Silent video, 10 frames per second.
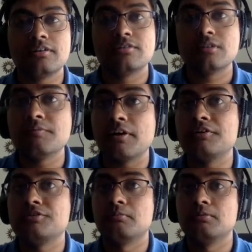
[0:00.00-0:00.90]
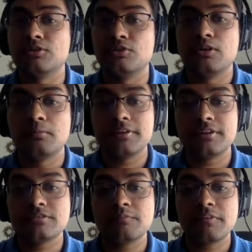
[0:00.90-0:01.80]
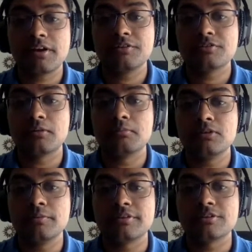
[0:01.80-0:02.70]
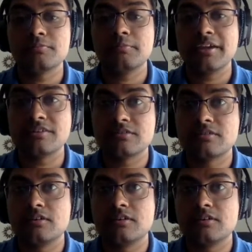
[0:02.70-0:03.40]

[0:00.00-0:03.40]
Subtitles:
some values are blue, but then some values are blue with a space,